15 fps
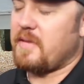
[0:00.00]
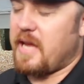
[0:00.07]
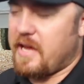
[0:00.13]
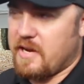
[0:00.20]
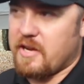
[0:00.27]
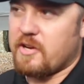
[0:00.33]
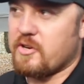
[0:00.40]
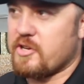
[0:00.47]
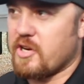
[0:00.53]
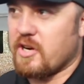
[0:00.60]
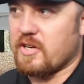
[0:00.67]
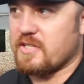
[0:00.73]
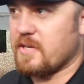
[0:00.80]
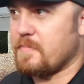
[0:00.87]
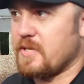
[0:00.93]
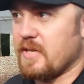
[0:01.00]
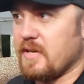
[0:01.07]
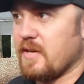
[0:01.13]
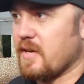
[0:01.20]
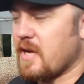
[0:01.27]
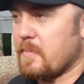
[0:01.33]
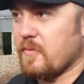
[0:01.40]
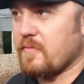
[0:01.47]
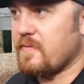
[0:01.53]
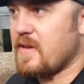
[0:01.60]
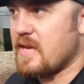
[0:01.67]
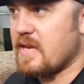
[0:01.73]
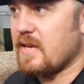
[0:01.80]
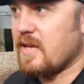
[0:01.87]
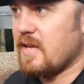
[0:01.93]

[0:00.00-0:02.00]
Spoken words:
at 100 yards up to a couple feet,